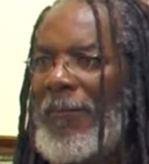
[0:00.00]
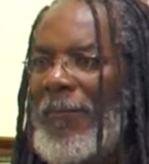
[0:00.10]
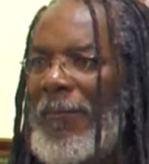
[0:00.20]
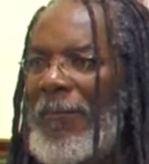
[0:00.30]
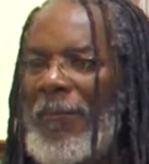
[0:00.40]

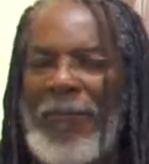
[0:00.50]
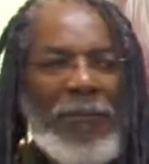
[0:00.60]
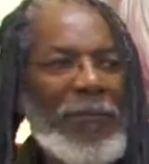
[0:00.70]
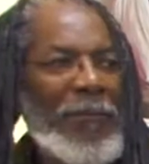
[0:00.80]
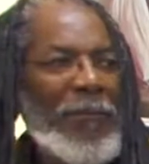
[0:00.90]

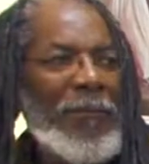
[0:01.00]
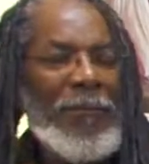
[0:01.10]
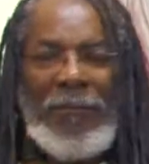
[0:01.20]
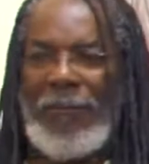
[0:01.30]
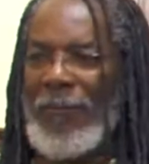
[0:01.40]

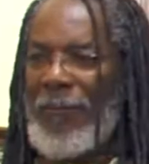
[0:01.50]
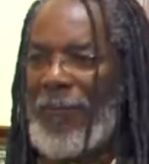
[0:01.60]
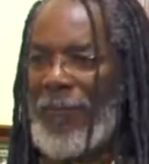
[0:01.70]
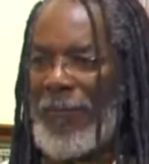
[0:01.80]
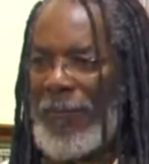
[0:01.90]

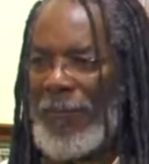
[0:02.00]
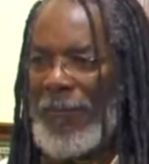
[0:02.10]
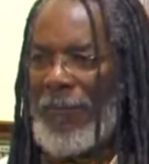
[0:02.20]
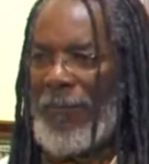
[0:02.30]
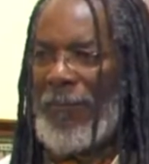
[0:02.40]

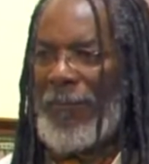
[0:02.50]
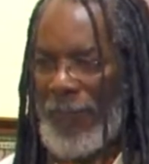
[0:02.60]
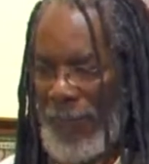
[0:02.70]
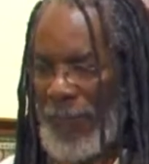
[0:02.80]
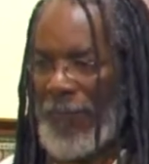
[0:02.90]

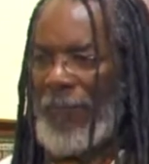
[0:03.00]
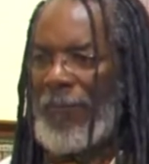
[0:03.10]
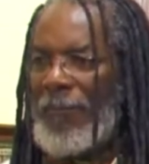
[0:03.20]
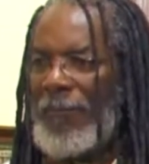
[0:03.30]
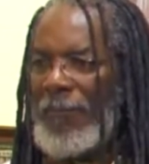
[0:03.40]

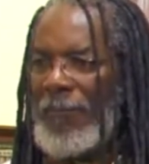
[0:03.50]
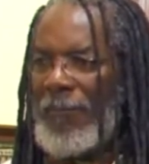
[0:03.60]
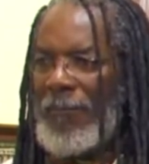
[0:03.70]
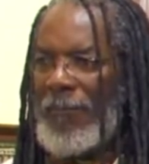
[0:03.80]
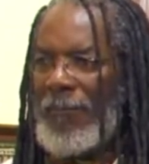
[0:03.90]

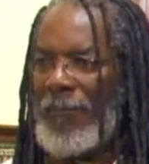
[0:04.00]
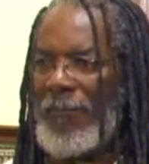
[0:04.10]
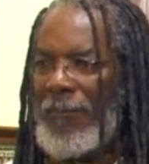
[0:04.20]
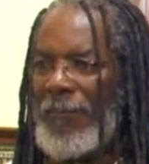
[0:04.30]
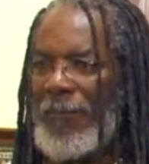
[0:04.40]

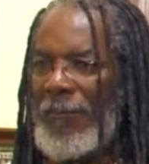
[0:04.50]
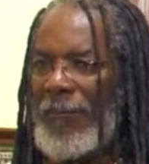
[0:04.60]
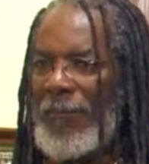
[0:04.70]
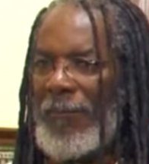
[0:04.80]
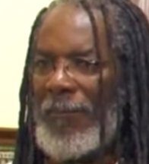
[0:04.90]

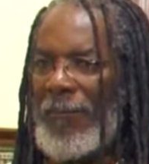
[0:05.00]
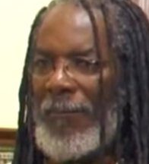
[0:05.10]
This person isn't speaking.